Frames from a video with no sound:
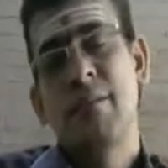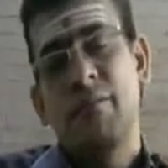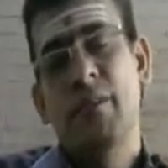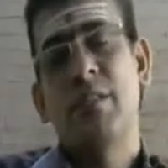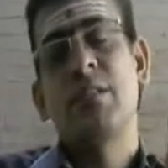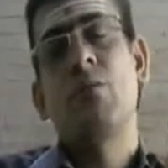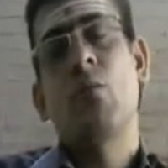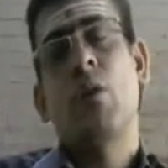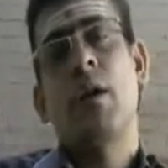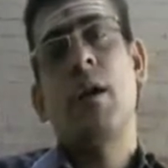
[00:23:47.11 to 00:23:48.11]
Fixed
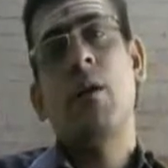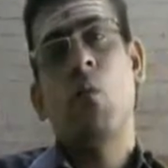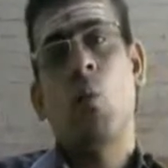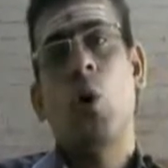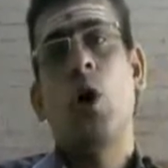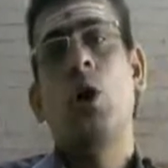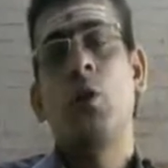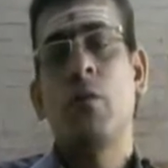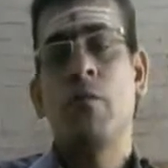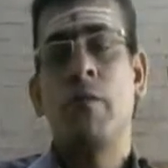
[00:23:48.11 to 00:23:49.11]
overhead
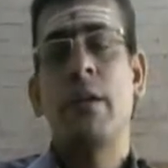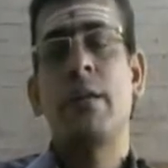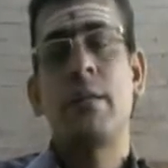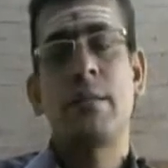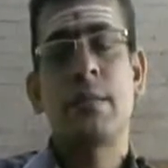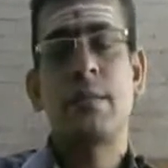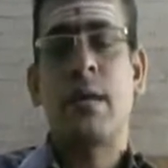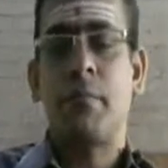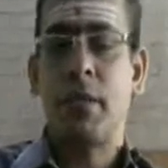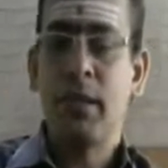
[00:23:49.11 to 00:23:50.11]
volume variance is
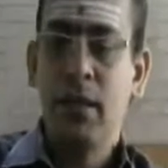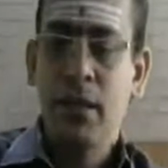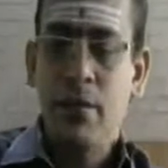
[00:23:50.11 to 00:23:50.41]
something